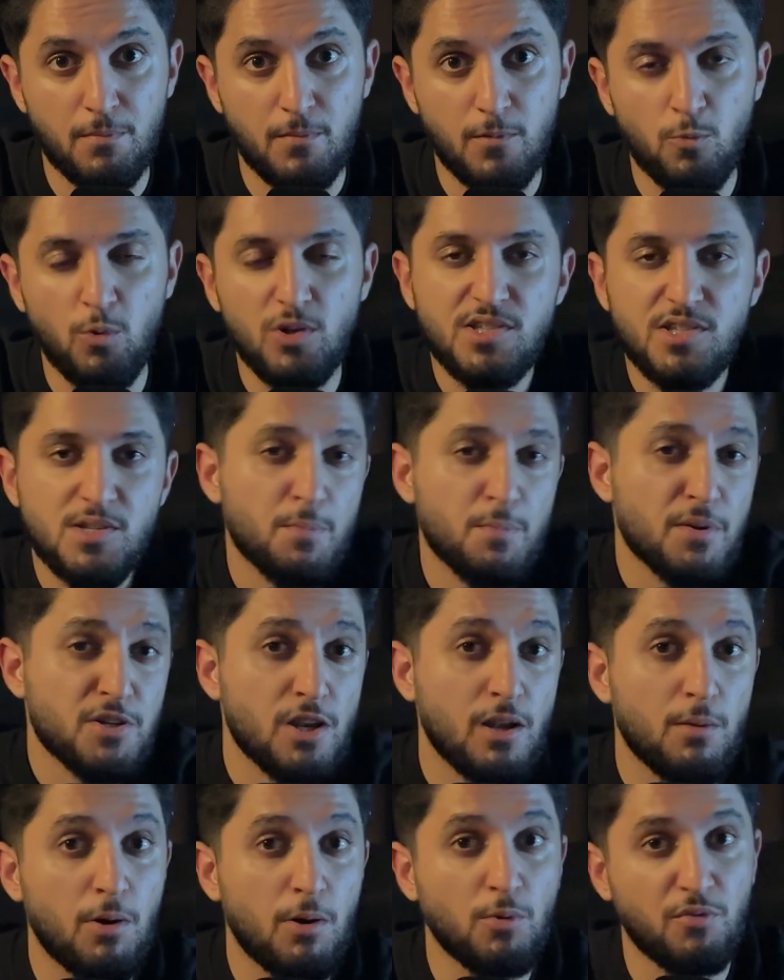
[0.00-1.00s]
What's
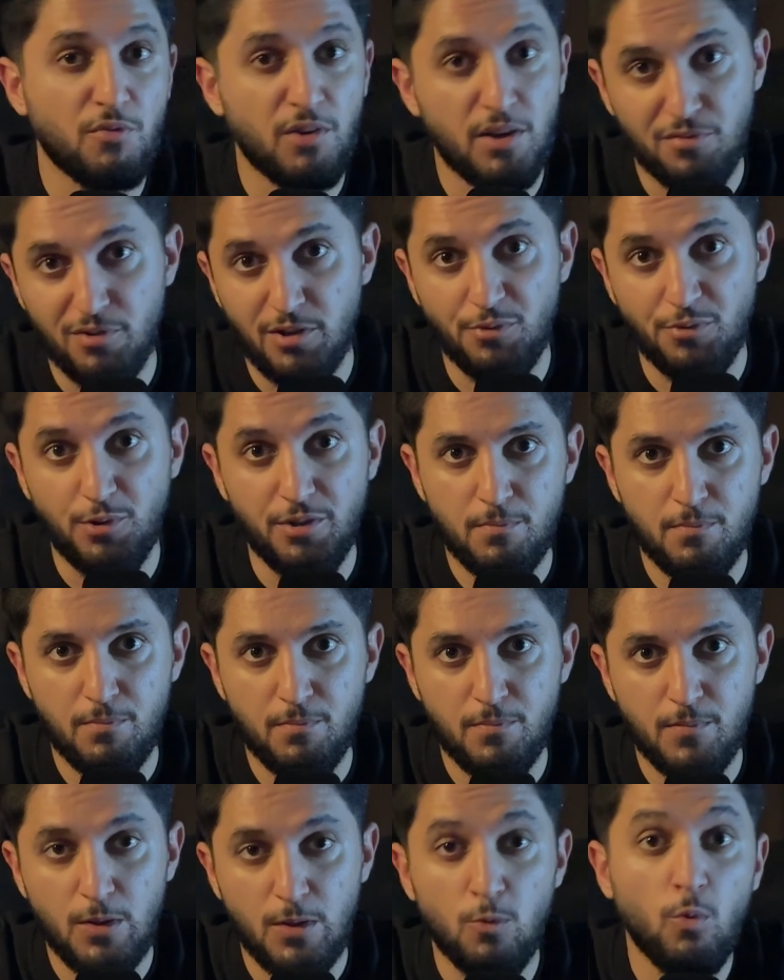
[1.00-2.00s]
special about 500?
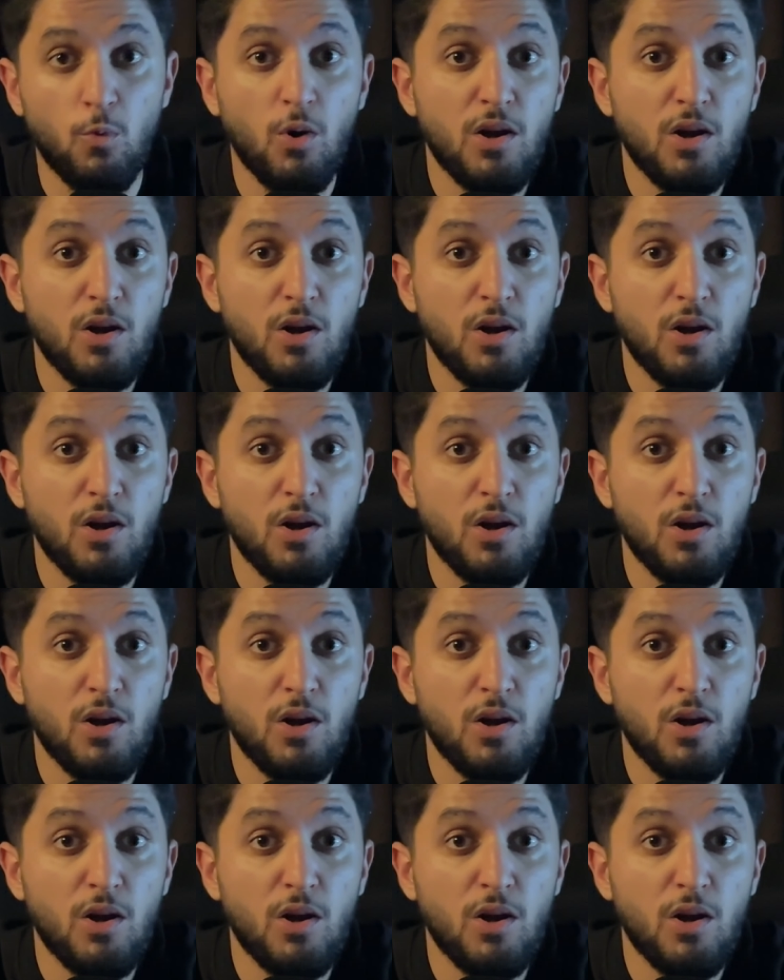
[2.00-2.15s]
Why